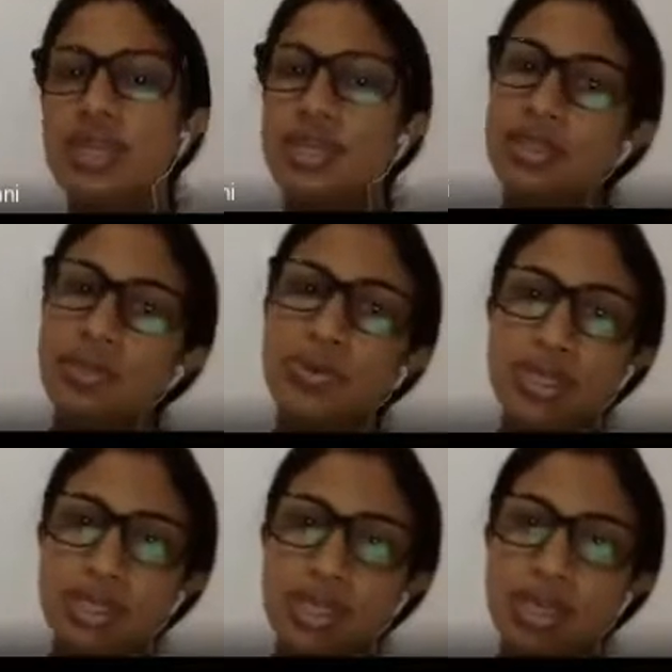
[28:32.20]
in the
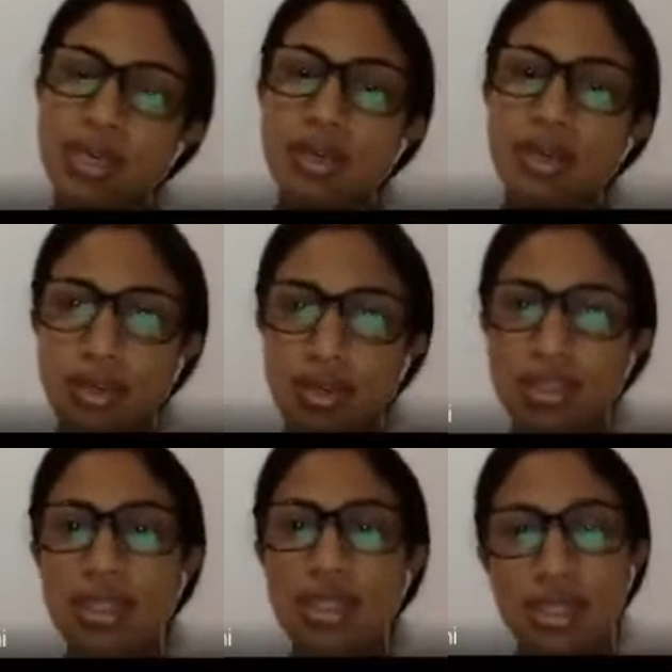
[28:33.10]
USA, it is
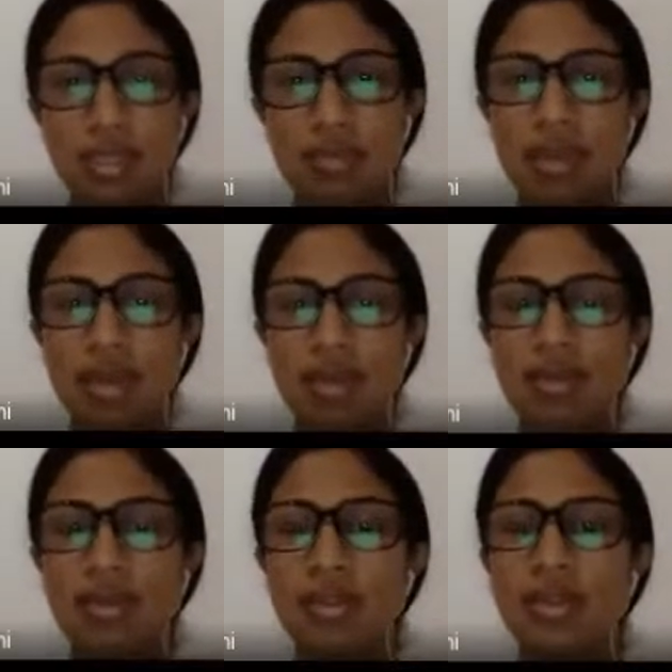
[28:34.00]
the central bank,
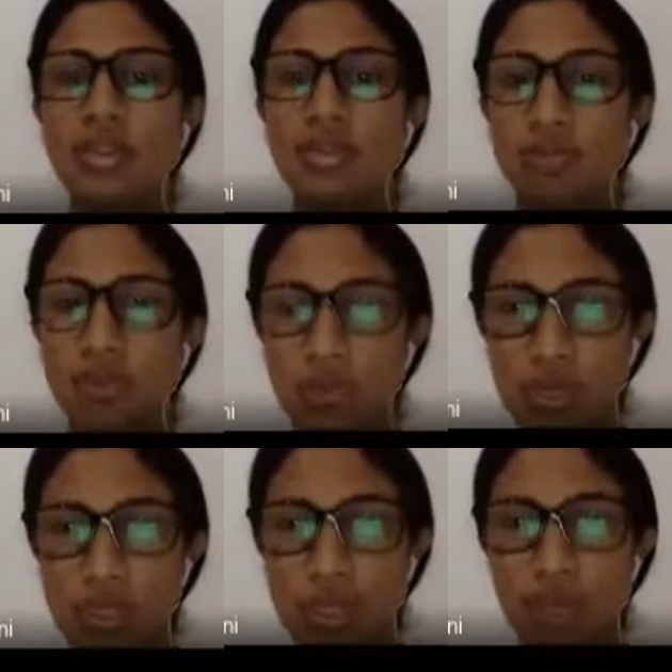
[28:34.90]

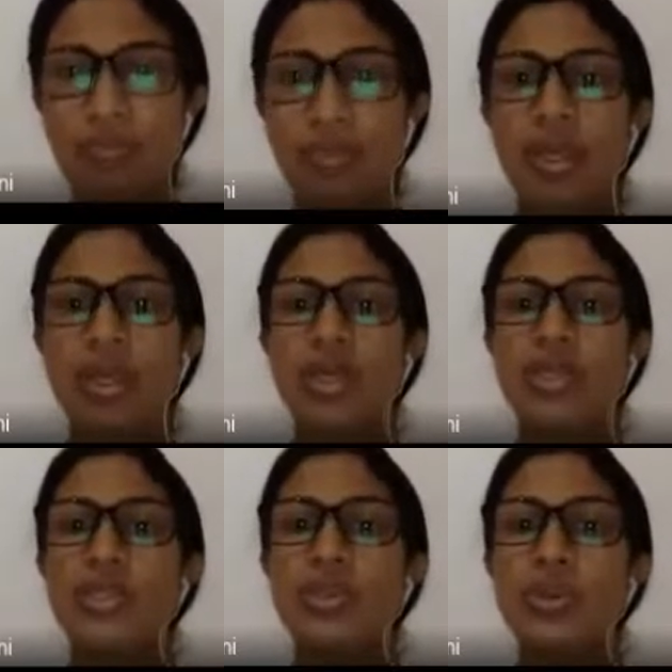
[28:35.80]
USA.
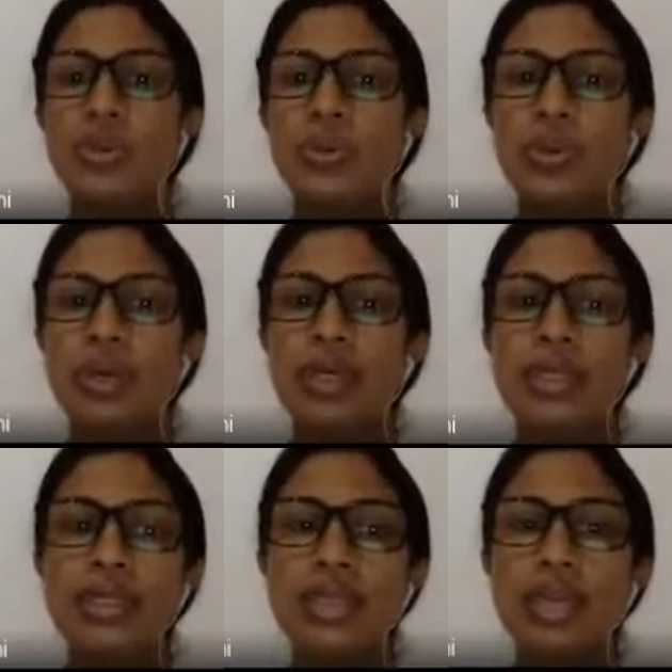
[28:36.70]
So it
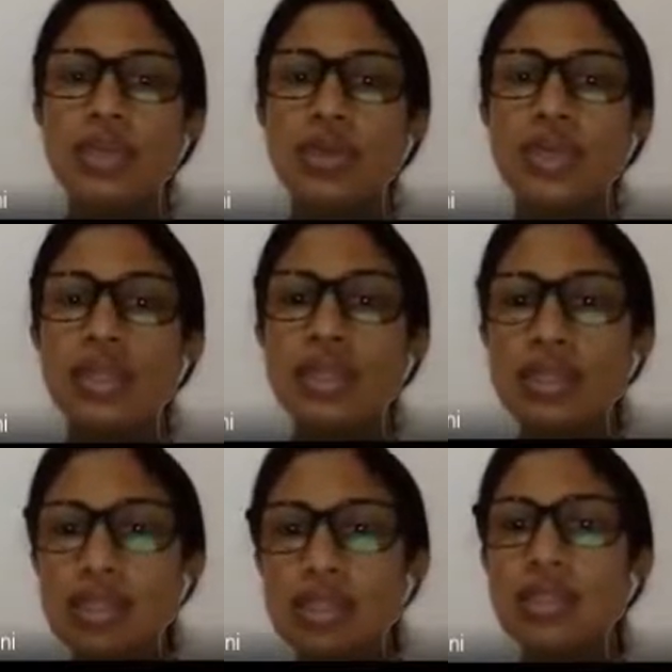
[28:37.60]
is actually
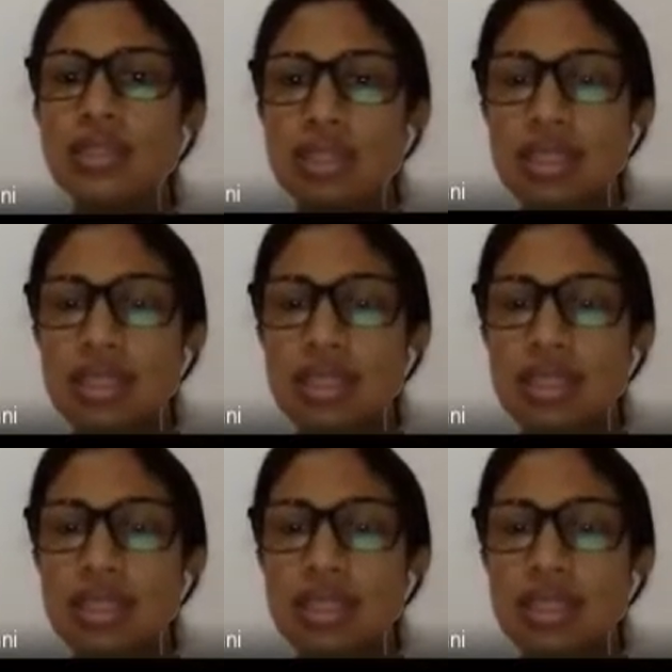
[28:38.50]
the